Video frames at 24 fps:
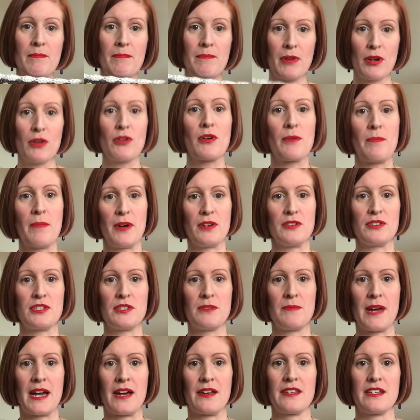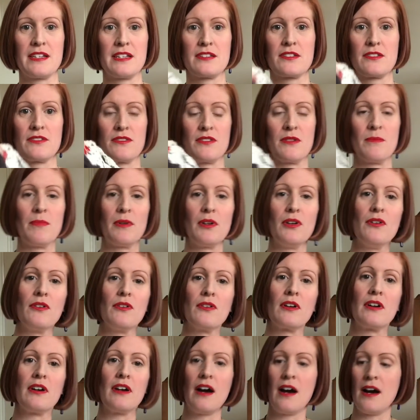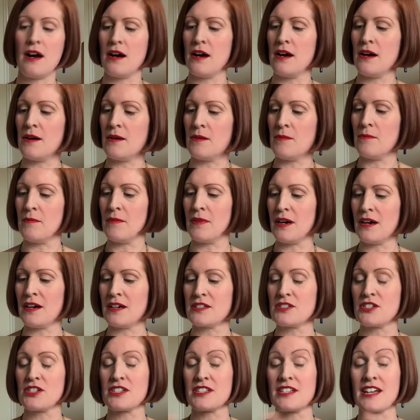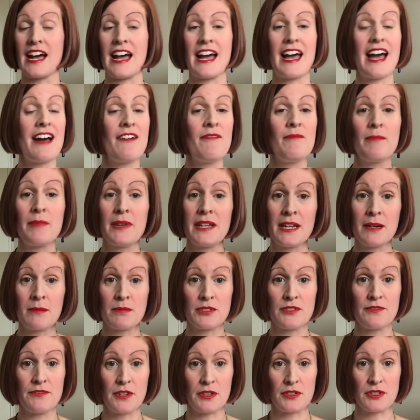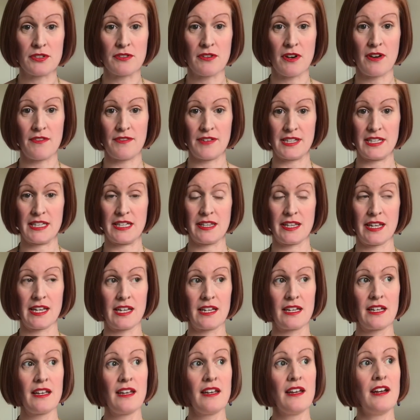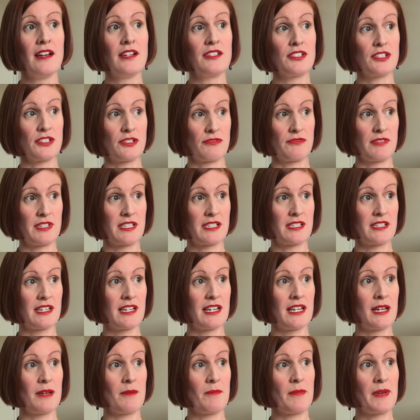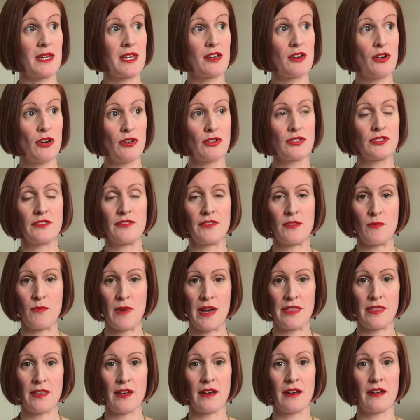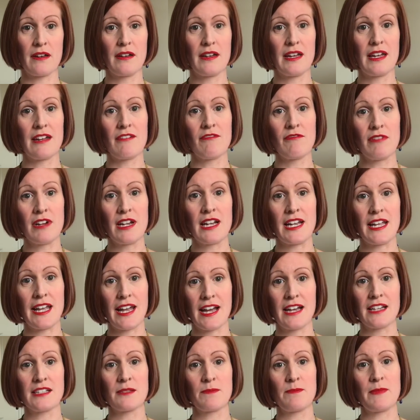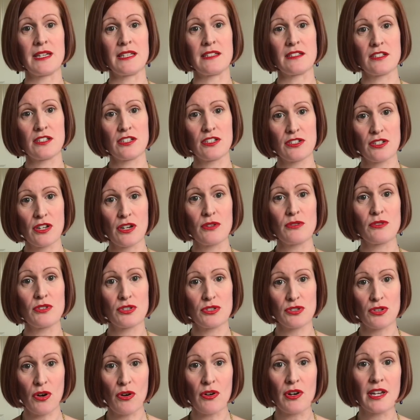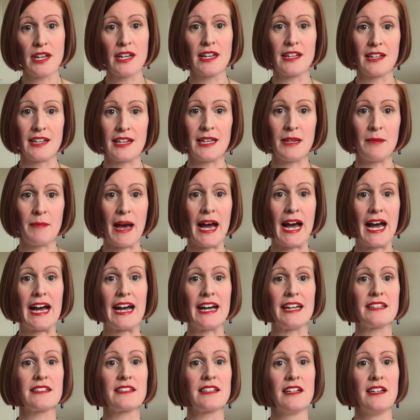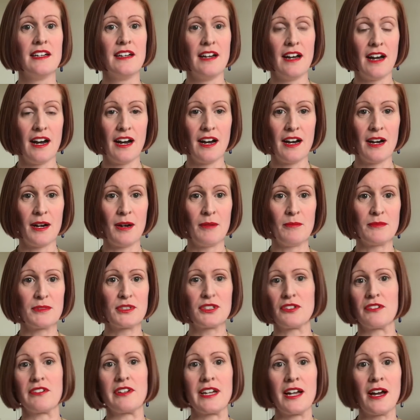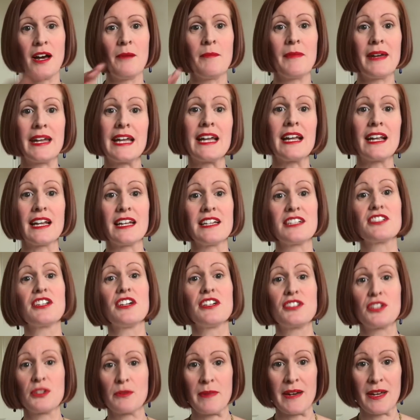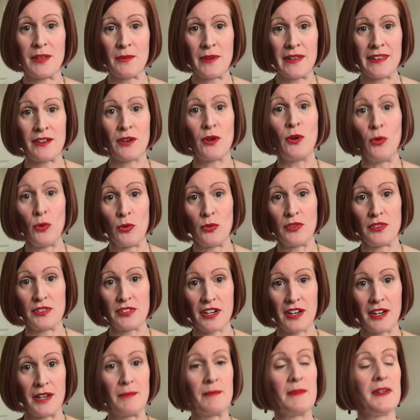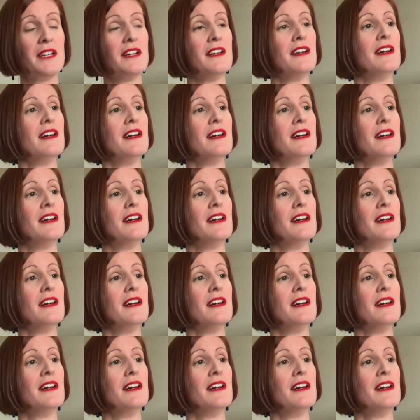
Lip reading: blog post about this on the blog. I haven't been able to photograph anything just recently because of the weather. It really has been so shockingly bad. Sorry, I'm English, I talk about the weather all the time.